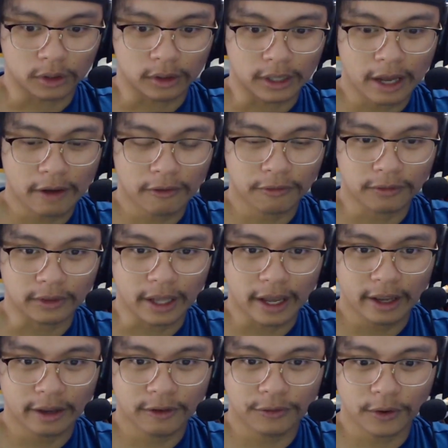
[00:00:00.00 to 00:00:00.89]
left
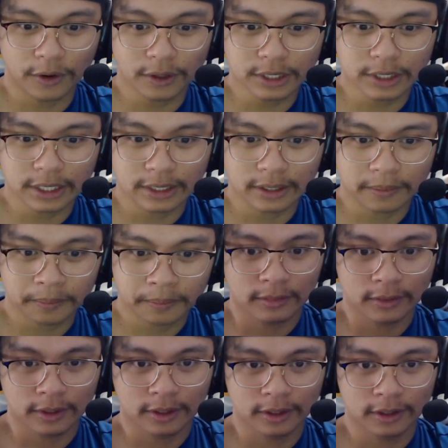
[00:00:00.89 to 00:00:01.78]
leg first?
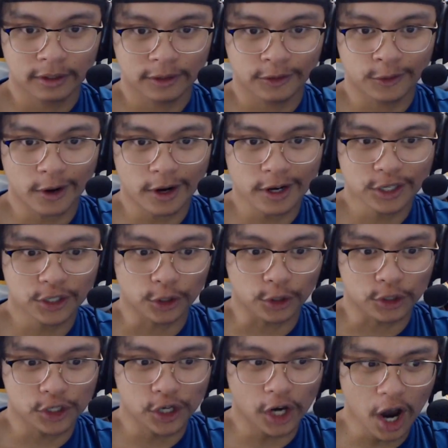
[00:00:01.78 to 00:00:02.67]
Crush
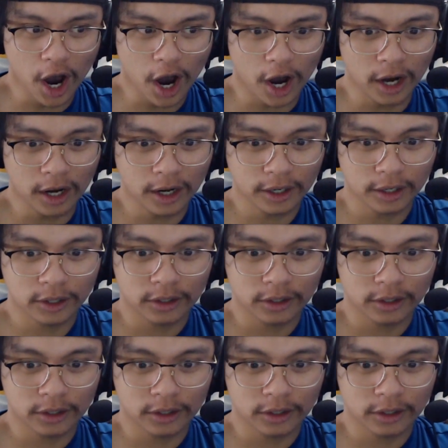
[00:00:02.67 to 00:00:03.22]
your jaw!